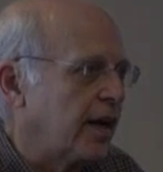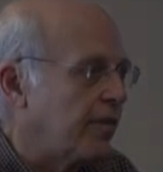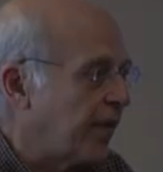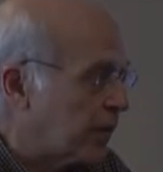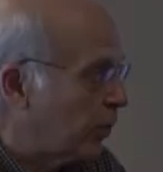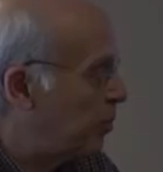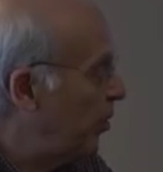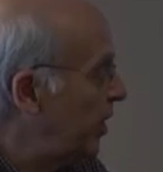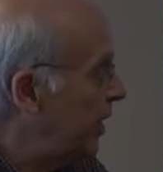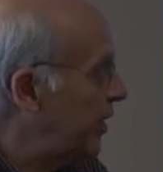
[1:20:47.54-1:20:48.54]
and in fact we
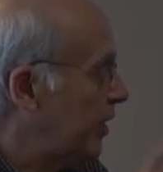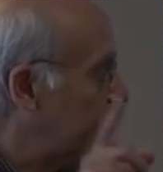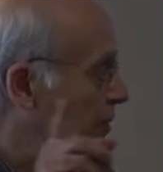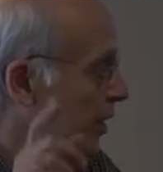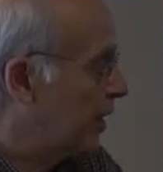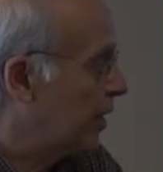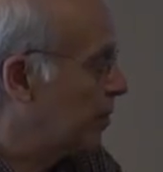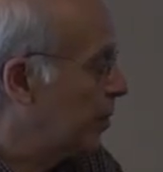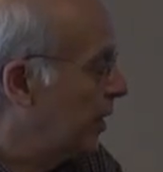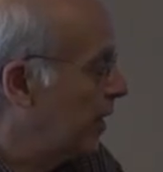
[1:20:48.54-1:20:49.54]
put it in the in our
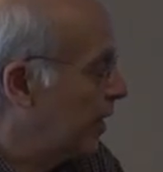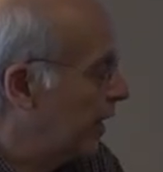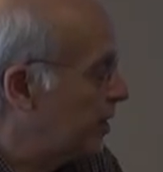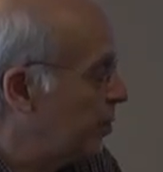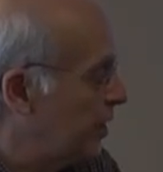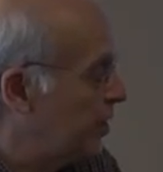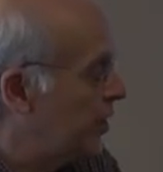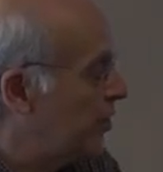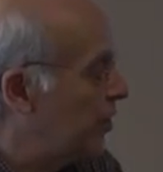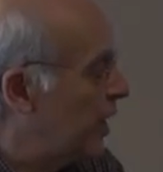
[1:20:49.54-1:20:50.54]
in our exhibition
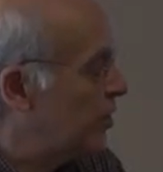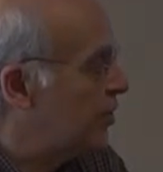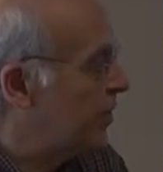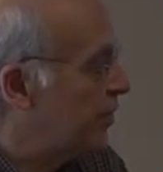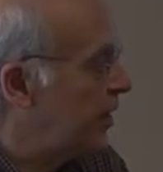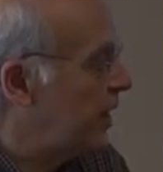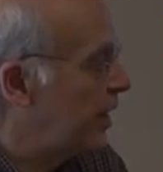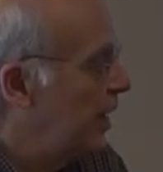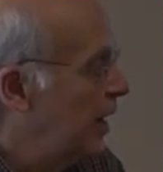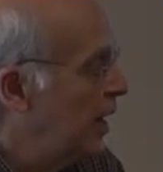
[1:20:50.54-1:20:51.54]
in two thousand
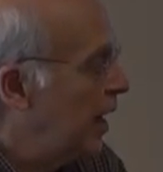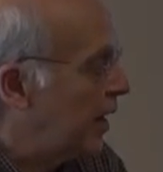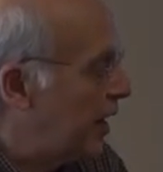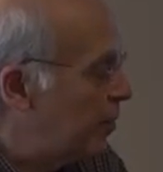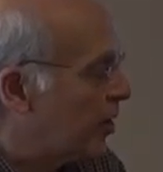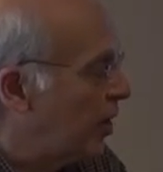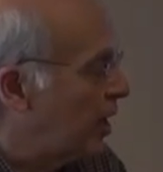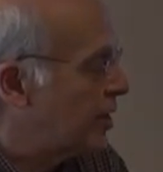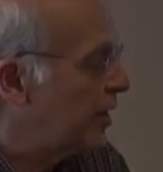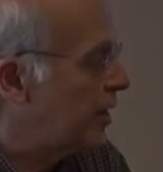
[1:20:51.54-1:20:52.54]
fifteen. I came
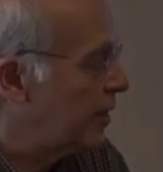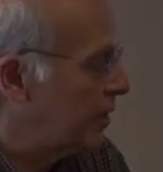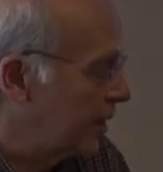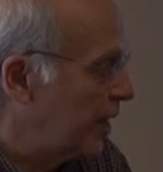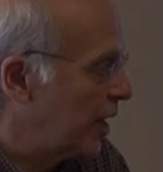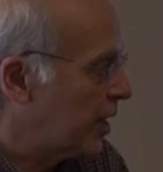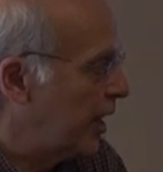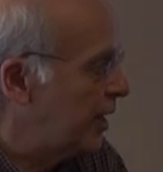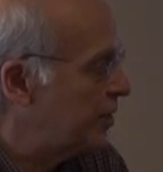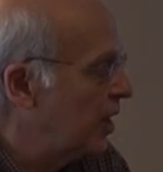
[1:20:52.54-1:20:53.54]
across in the in the
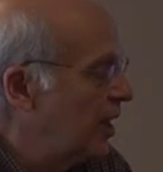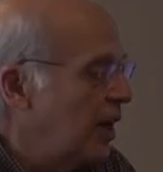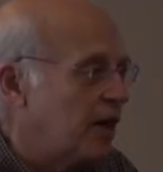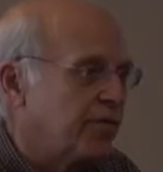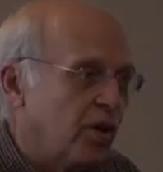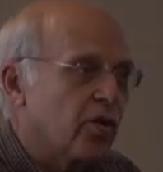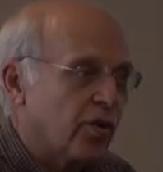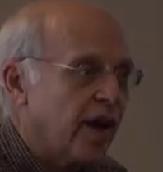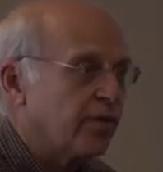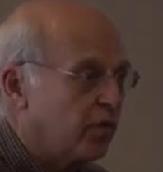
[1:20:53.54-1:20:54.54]
archives a
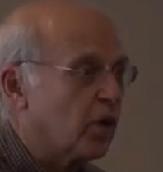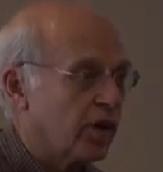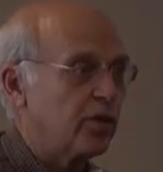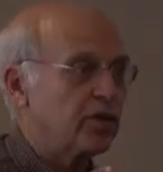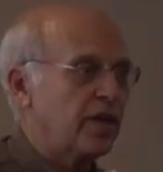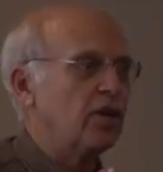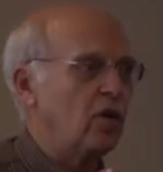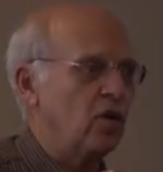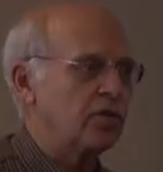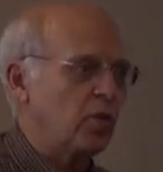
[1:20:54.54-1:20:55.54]
photograph of one of those
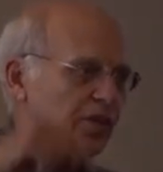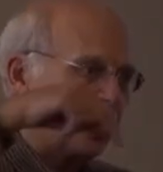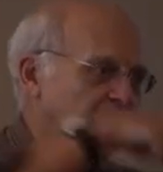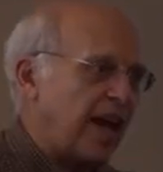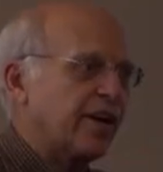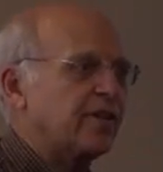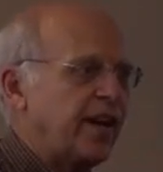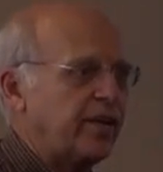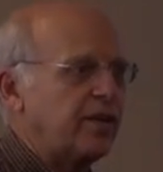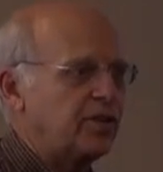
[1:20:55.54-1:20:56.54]
sinkholes with a ladder
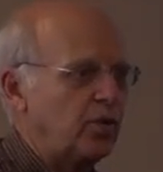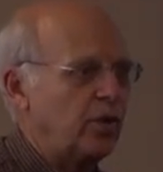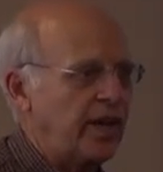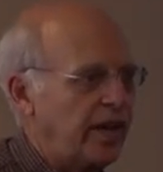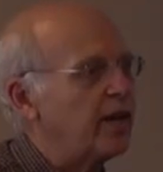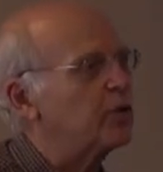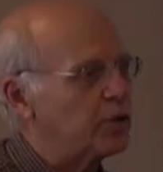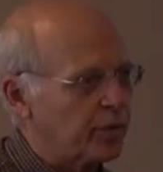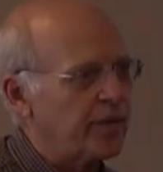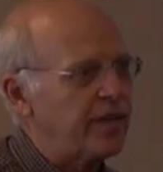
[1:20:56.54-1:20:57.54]
down into it, and it
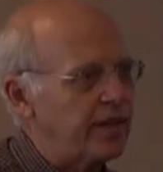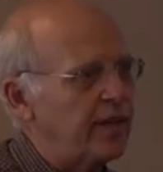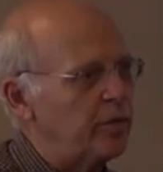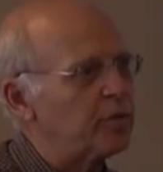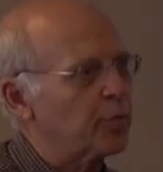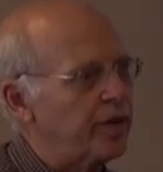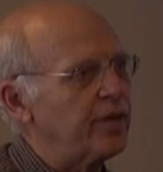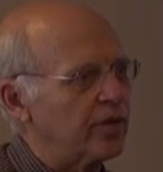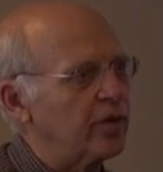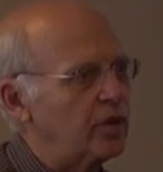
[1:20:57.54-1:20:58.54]
was pretty it was pretty
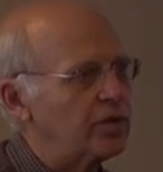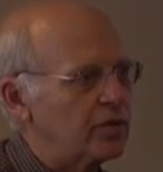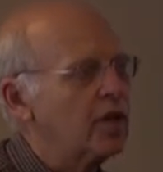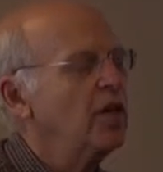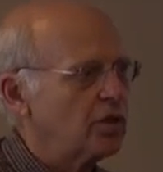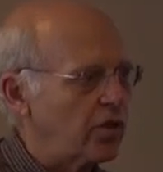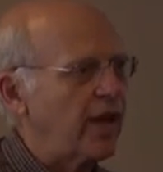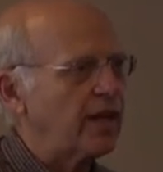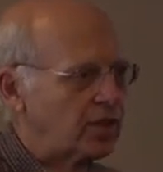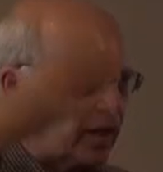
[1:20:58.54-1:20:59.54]
ferocious. So
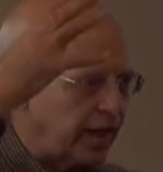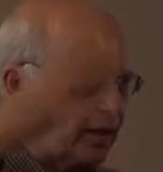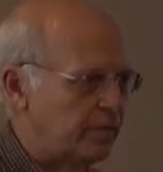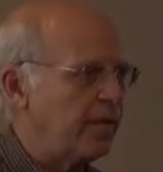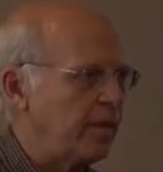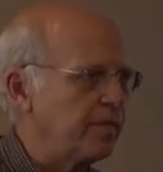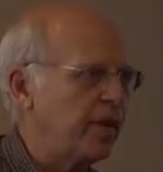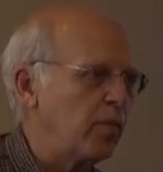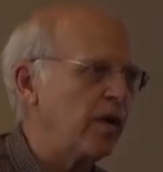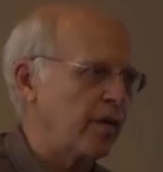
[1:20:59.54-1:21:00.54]
they actually had to they
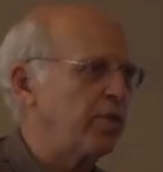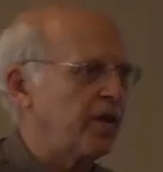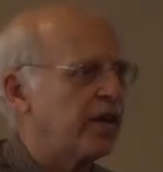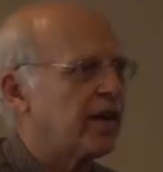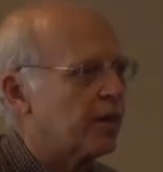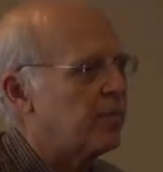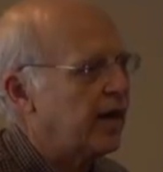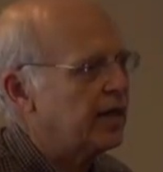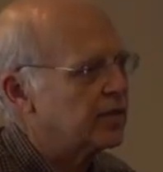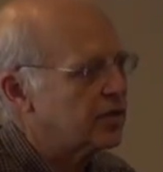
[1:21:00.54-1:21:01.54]
they wound up putting it on
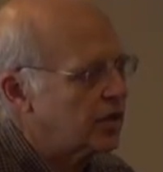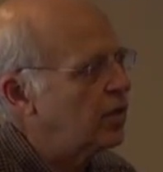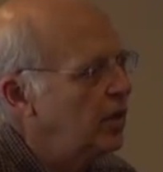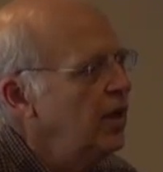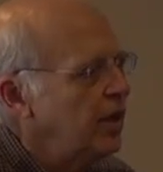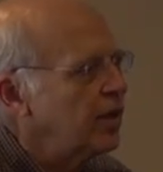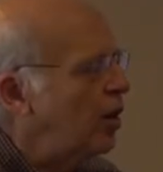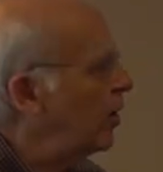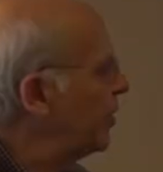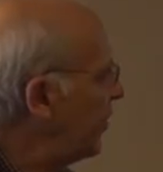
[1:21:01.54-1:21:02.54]
piles. So no, in